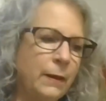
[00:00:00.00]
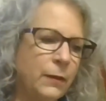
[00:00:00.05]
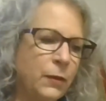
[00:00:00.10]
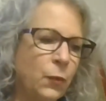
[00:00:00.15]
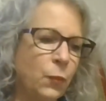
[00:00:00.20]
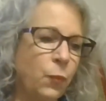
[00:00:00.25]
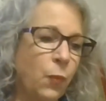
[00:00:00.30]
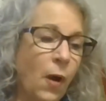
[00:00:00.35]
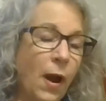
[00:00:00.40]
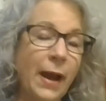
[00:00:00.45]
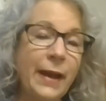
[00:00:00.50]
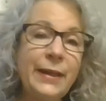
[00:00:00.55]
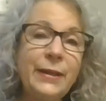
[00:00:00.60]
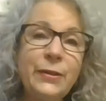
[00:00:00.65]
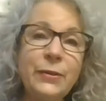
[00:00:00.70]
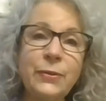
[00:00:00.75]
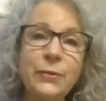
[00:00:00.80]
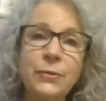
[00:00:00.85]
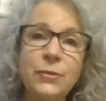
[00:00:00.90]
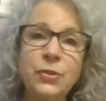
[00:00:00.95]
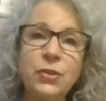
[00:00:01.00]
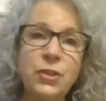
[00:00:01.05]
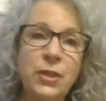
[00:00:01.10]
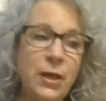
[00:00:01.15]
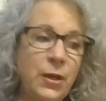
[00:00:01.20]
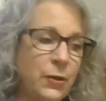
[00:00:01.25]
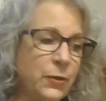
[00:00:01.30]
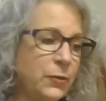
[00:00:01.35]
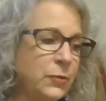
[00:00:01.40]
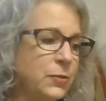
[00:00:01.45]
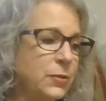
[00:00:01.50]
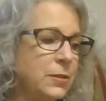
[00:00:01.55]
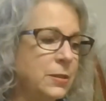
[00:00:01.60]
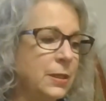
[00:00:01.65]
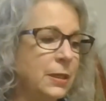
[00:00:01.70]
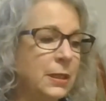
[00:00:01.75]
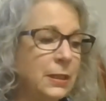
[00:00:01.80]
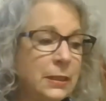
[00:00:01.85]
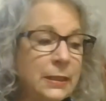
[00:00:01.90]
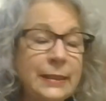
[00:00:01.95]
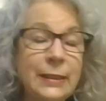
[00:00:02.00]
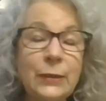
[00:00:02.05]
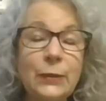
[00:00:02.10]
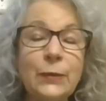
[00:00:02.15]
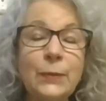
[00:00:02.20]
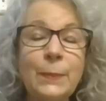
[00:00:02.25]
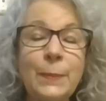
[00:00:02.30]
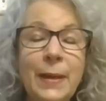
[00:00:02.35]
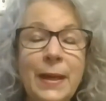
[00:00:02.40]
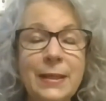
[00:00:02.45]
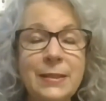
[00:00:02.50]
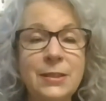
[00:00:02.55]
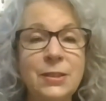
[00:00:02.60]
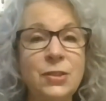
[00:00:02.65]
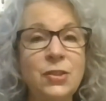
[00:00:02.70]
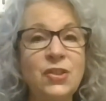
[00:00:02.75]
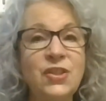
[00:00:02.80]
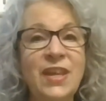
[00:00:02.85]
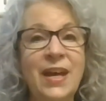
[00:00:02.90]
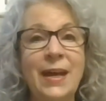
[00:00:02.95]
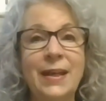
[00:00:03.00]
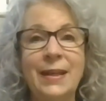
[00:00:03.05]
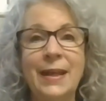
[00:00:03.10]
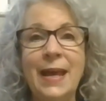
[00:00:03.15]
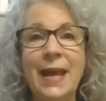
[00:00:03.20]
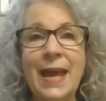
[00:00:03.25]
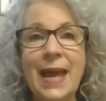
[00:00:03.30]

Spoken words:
The writer shares the clear message that